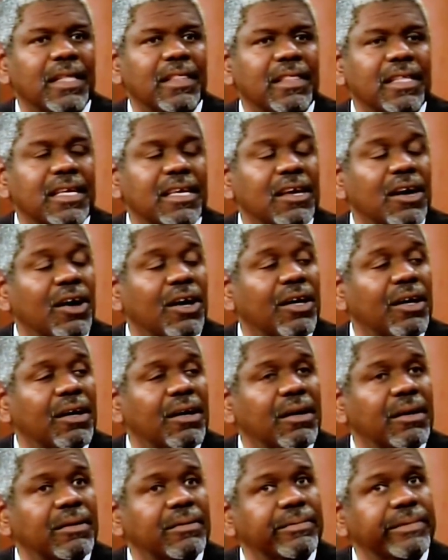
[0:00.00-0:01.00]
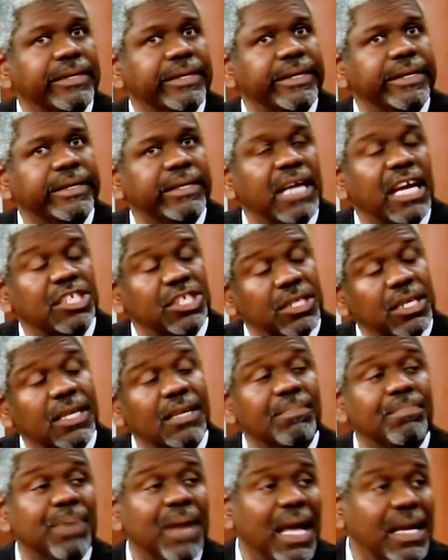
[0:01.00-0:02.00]
the, uh, the
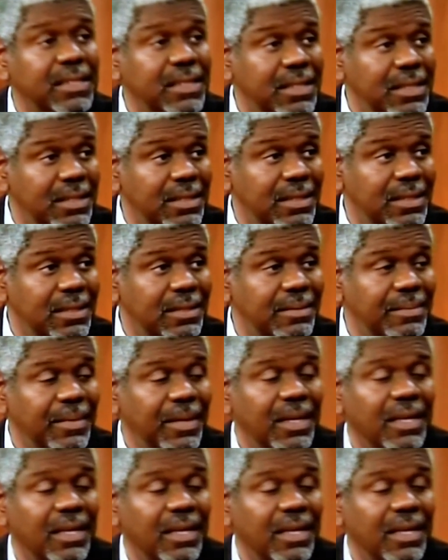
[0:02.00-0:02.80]
national planners,